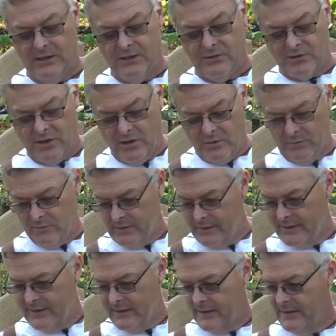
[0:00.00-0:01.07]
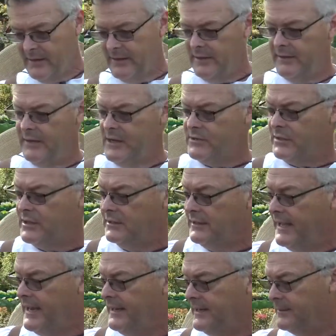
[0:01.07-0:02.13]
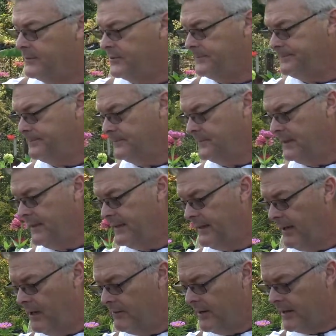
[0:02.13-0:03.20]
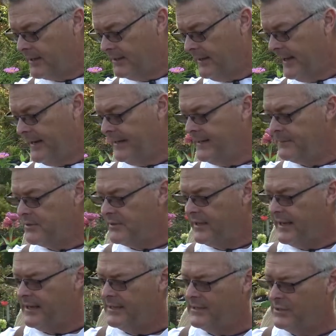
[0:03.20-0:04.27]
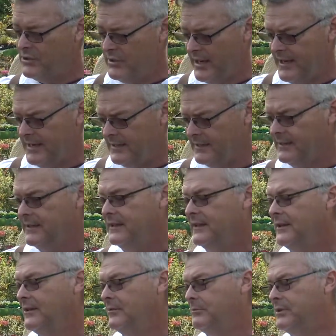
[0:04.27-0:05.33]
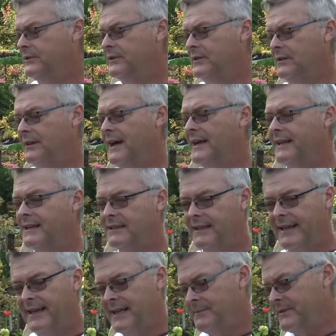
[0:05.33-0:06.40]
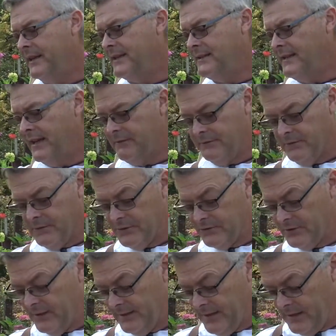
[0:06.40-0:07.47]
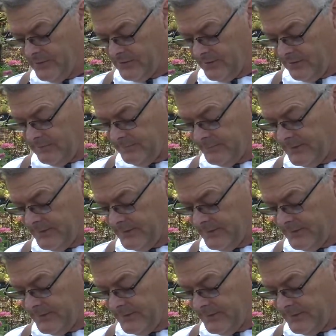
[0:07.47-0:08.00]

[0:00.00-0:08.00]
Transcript: So these are caladiums, and all of our caladiums take shade, but there are a lot of caladiums that can take full sun also.